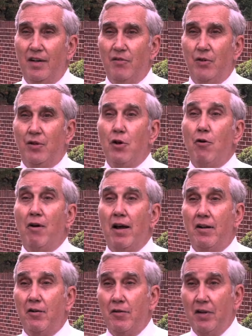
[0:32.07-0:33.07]
for the
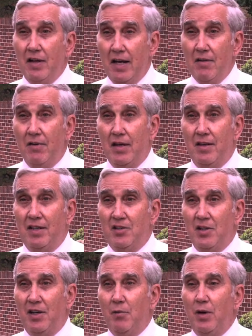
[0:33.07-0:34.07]
curator of the Navy that
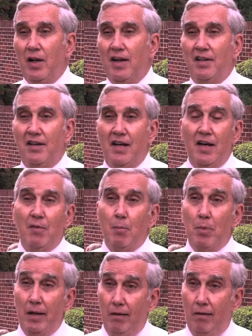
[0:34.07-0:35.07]
said, we'd like to have a
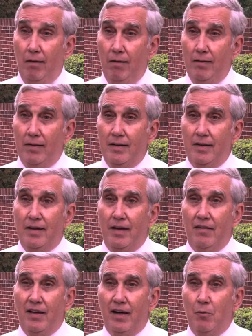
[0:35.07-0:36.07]
bell
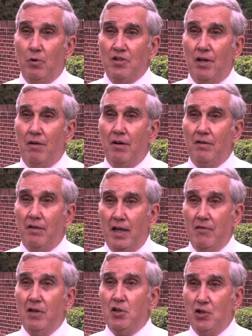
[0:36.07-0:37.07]
that was on a
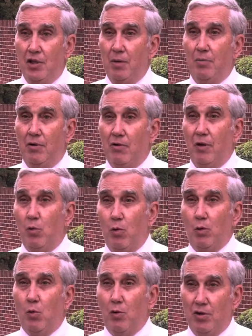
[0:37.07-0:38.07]
Navy ship during
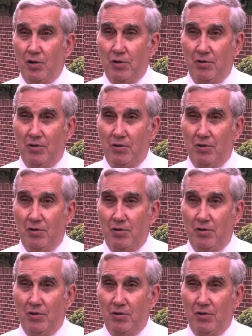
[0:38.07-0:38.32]
World War II.